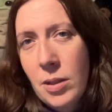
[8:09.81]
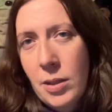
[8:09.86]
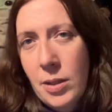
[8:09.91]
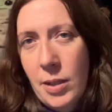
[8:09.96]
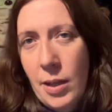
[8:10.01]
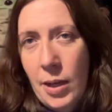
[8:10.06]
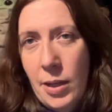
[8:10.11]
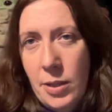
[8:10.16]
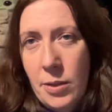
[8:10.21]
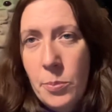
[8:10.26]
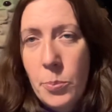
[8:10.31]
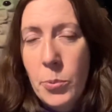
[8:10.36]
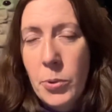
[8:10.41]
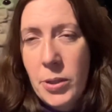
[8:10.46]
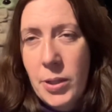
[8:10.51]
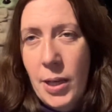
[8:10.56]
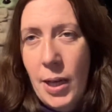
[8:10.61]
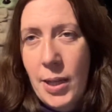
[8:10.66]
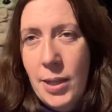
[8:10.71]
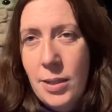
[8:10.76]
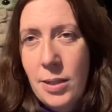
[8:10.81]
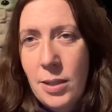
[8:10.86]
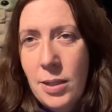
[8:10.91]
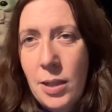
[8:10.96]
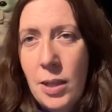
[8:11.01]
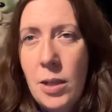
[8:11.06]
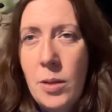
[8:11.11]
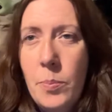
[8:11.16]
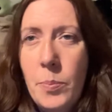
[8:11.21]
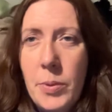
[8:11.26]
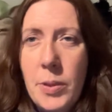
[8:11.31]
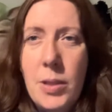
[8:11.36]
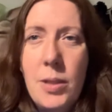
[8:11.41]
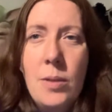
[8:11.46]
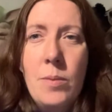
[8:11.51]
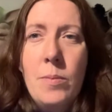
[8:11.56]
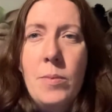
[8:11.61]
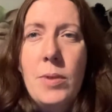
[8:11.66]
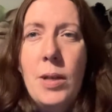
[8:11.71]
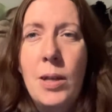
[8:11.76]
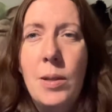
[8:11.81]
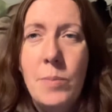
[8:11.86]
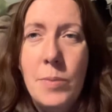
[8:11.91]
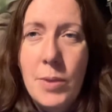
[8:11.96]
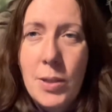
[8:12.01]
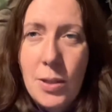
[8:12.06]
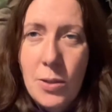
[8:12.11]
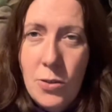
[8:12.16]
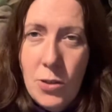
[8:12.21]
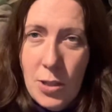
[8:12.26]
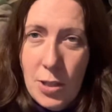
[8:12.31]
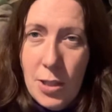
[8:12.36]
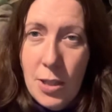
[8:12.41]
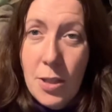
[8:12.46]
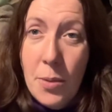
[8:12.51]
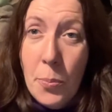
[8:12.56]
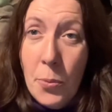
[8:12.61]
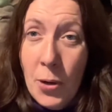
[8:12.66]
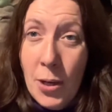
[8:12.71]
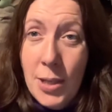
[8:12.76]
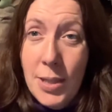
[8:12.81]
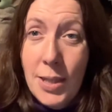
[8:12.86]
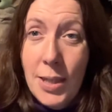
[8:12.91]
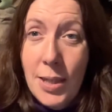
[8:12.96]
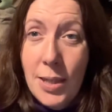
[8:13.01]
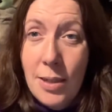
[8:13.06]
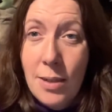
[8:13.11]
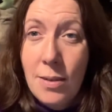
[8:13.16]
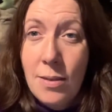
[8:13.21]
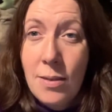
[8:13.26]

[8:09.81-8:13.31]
kind of protecting you, but sometimes it's just suppressing.